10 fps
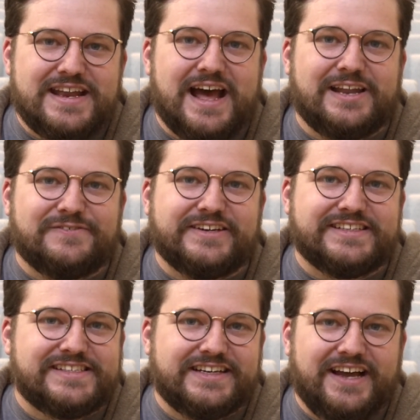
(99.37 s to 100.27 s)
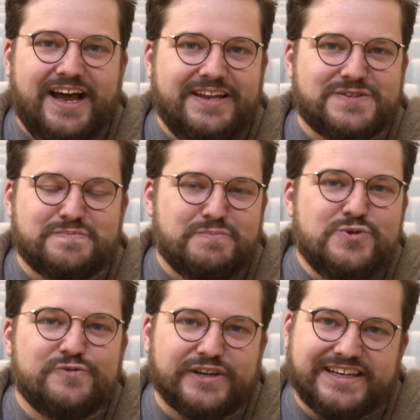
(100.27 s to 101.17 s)
out of it is that God is
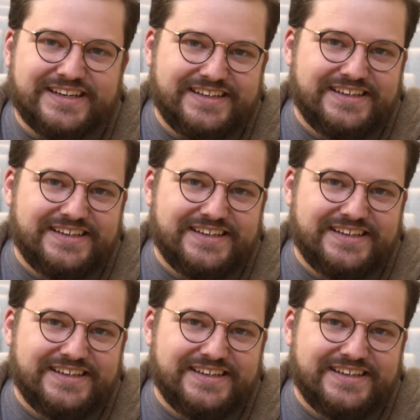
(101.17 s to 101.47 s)
moving,